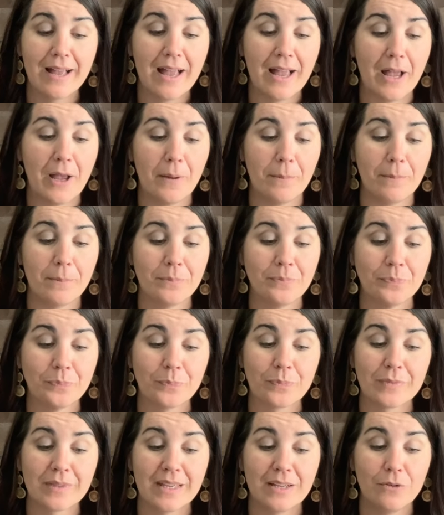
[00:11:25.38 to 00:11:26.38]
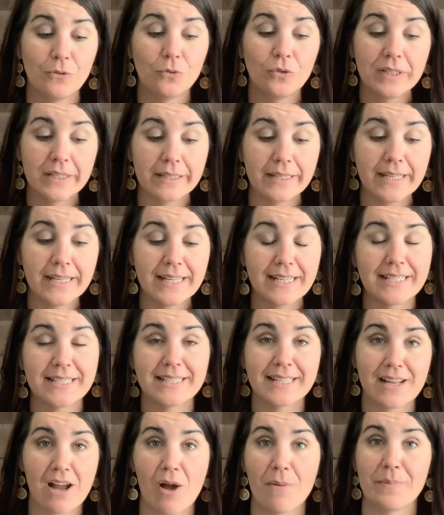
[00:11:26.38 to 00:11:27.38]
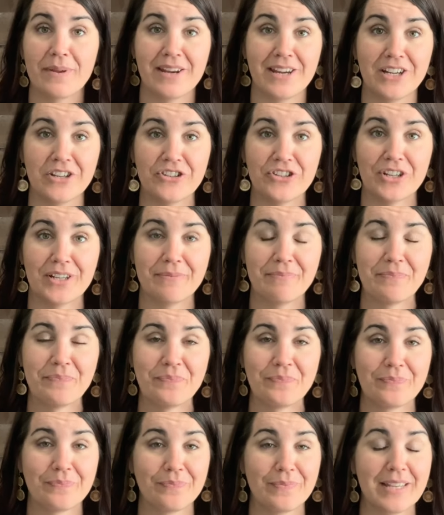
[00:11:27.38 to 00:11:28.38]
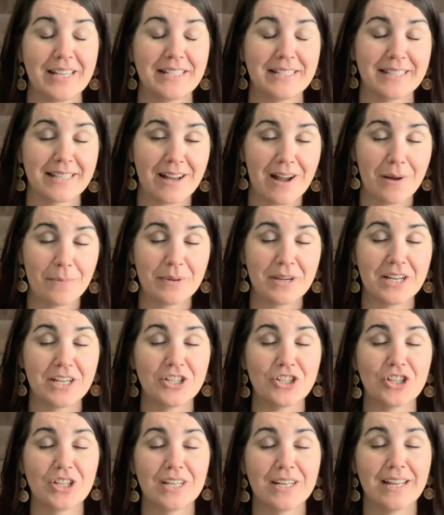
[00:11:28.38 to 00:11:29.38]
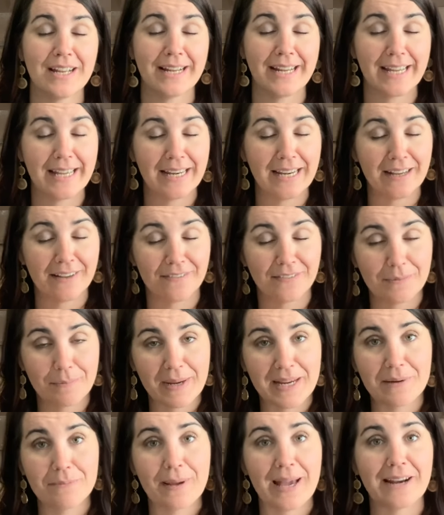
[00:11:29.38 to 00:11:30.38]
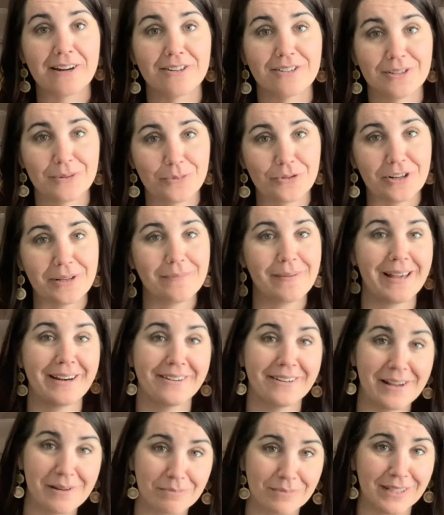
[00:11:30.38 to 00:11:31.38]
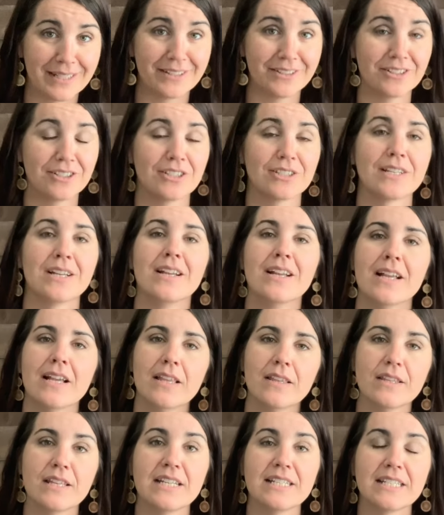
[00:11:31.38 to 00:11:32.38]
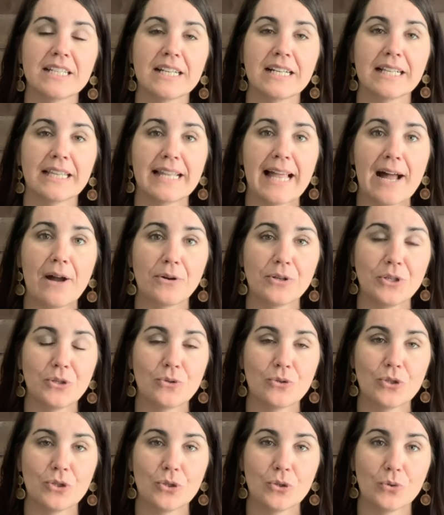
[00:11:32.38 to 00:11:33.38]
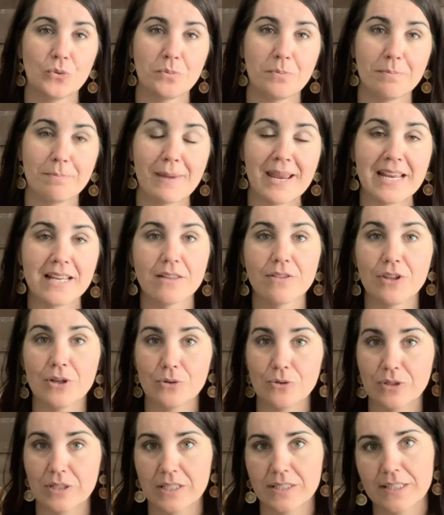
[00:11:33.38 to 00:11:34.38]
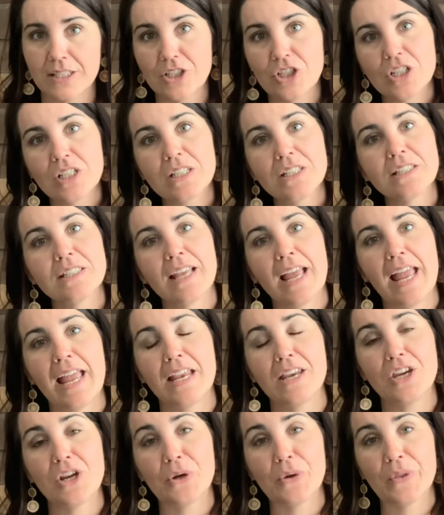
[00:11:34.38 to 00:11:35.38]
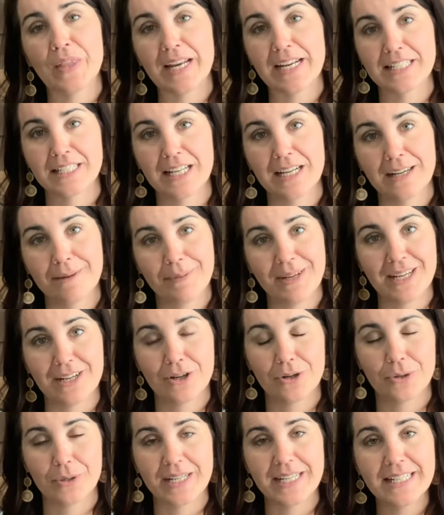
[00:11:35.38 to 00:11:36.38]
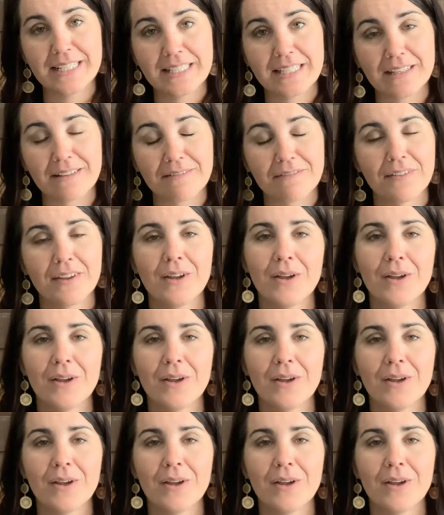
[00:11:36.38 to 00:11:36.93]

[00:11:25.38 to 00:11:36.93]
um, really it's the combination. It's the combination, again, of the main pattern, supporting pattern, and blenders that is going to allow you to make those decisions and know that it's going to be cohesive